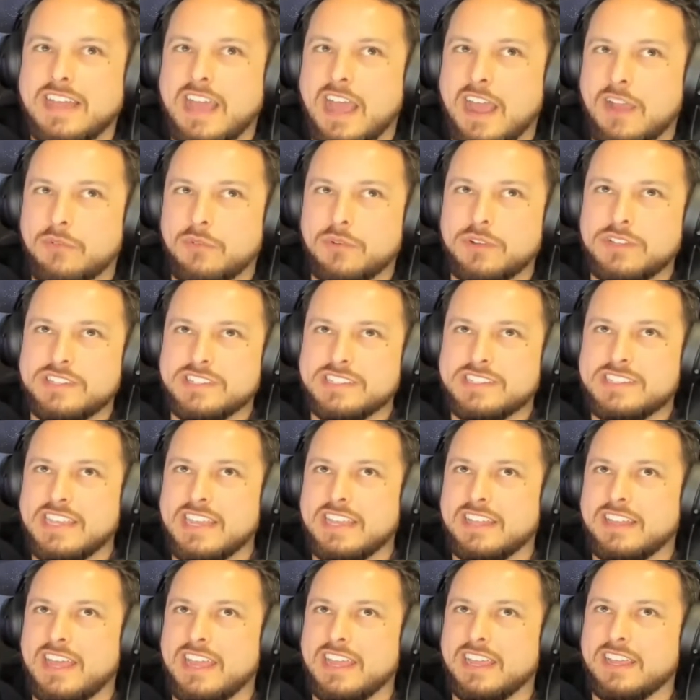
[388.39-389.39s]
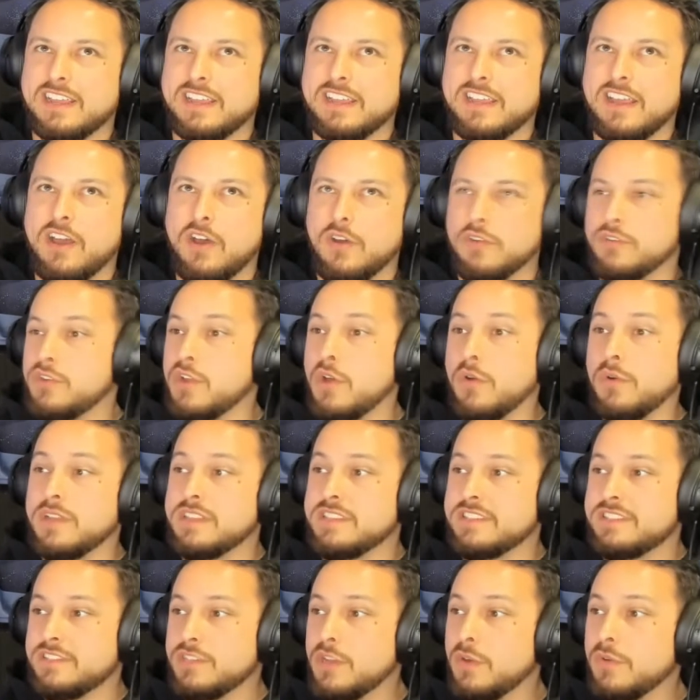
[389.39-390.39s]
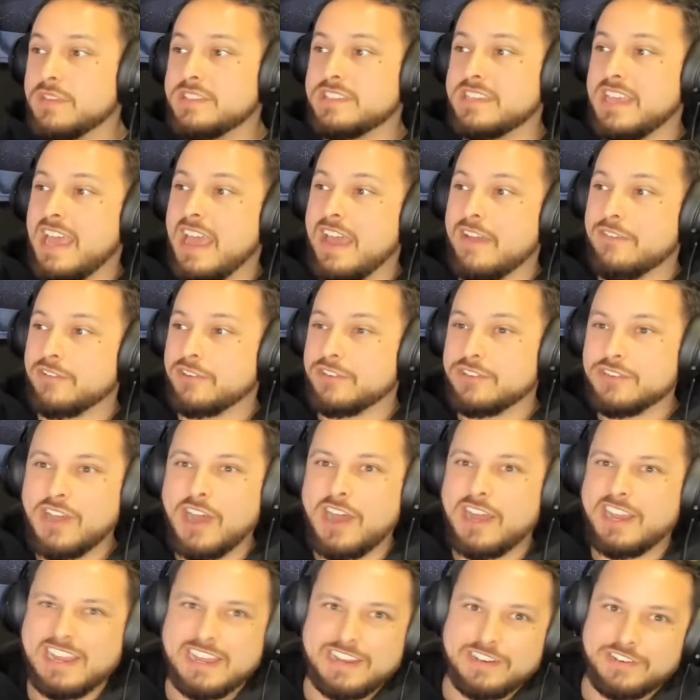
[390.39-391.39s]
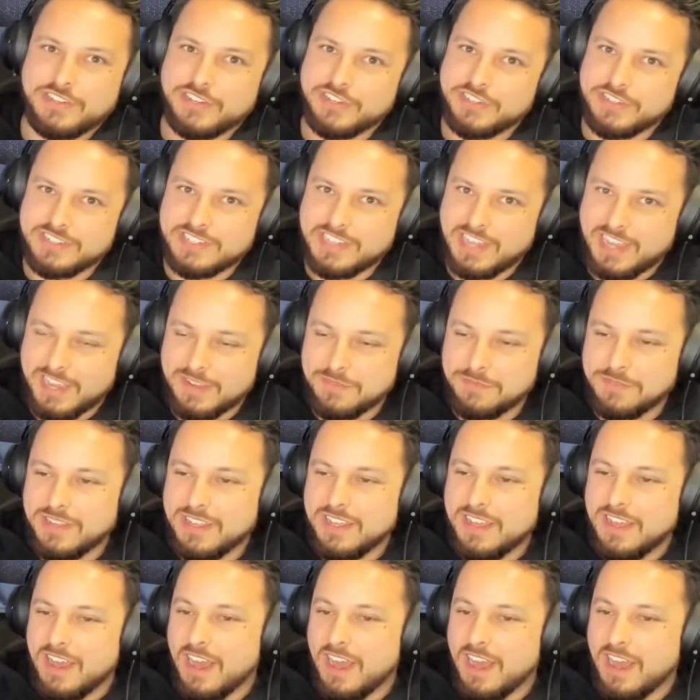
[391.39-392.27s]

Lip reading: I wouldn't say like, oh, no one's ever not had a good time.